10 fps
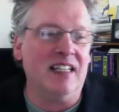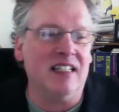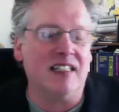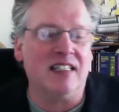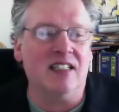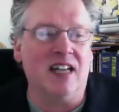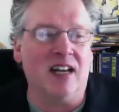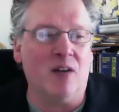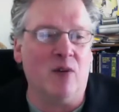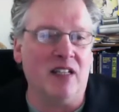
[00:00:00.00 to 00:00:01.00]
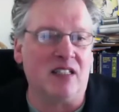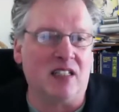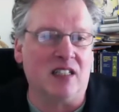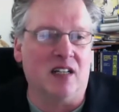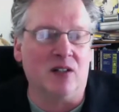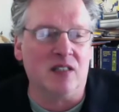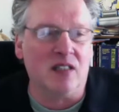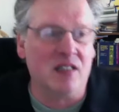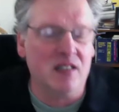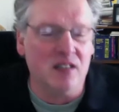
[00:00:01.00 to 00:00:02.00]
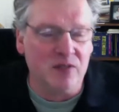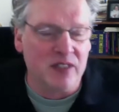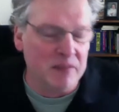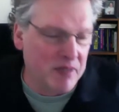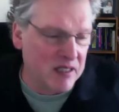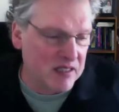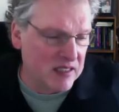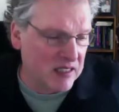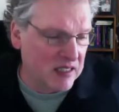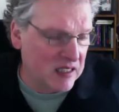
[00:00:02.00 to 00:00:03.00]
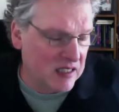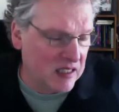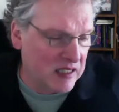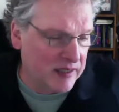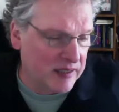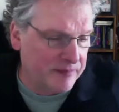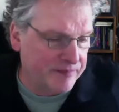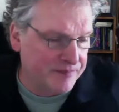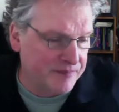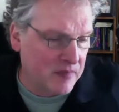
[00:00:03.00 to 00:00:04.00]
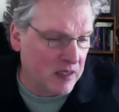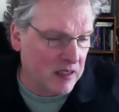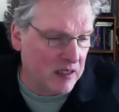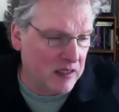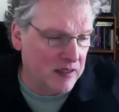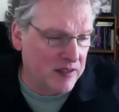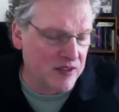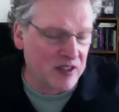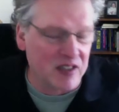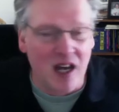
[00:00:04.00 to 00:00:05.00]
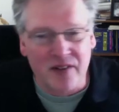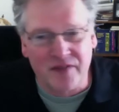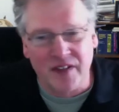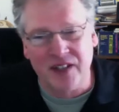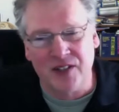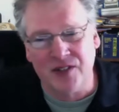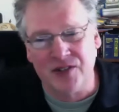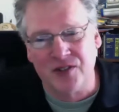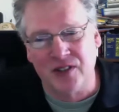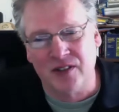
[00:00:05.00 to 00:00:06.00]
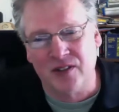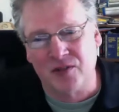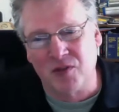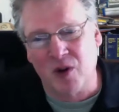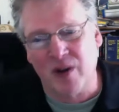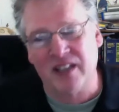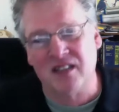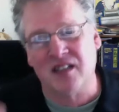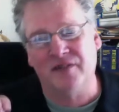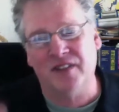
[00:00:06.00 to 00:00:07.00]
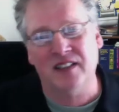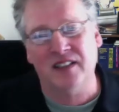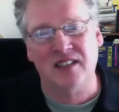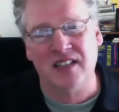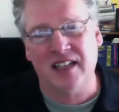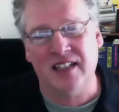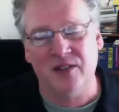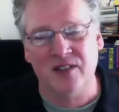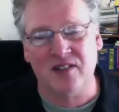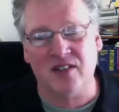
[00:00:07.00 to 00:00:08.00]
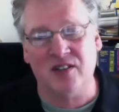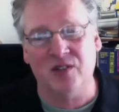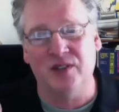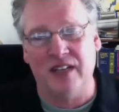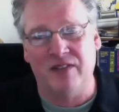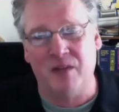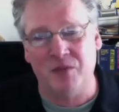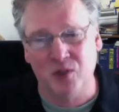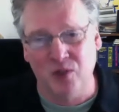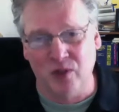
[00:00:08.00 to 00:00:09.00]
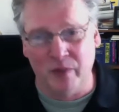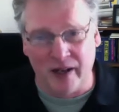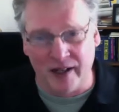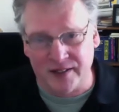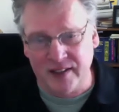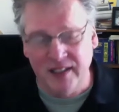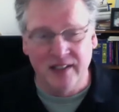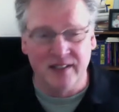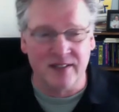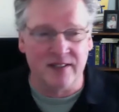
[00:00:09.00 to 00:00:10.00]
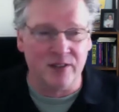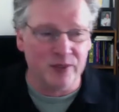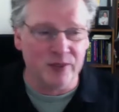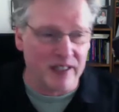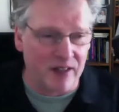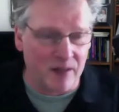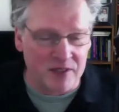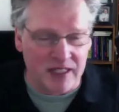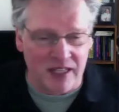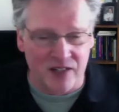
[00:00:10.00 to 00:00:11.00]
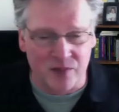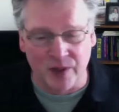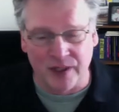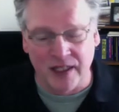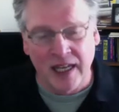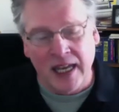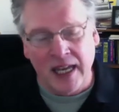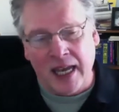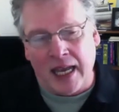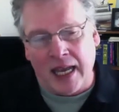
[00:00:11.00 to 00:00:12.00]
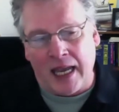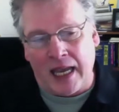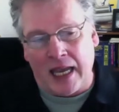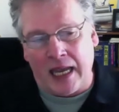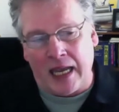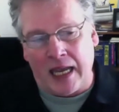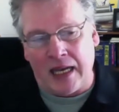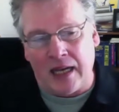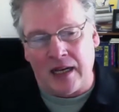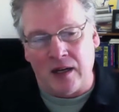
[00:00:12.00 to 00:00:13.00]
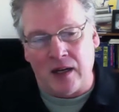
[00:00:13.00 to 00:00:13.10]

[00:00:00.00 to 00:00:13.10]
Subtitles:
still got a ways to go because it's still really buzzy. There's a lot of vendors that are throwing stuff in, saying, this is our new DevOps toolbox, this is our new DevOps dashboard, but